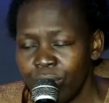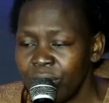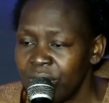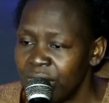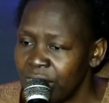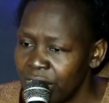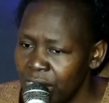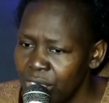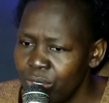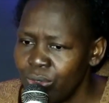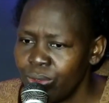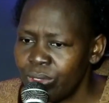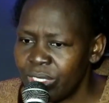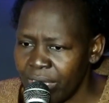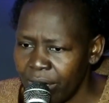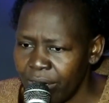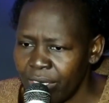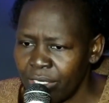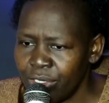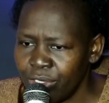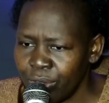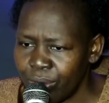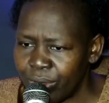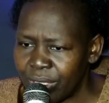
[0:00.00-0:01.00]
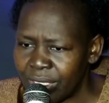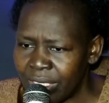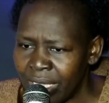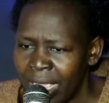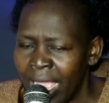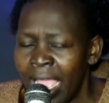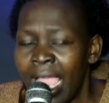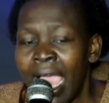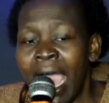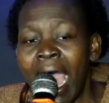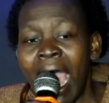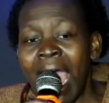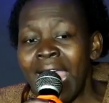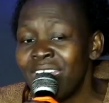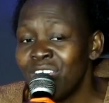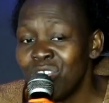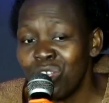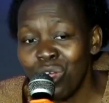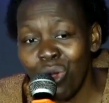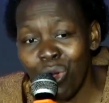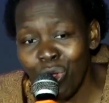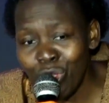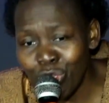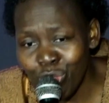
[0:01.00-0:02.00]
new territories. I
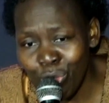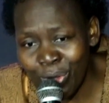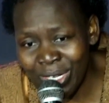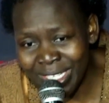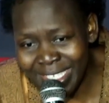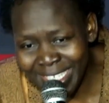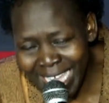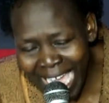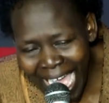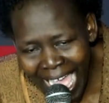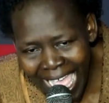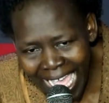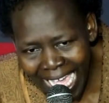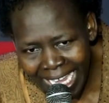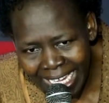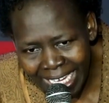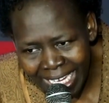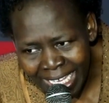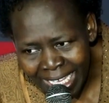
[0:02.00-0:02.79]
know you're tired.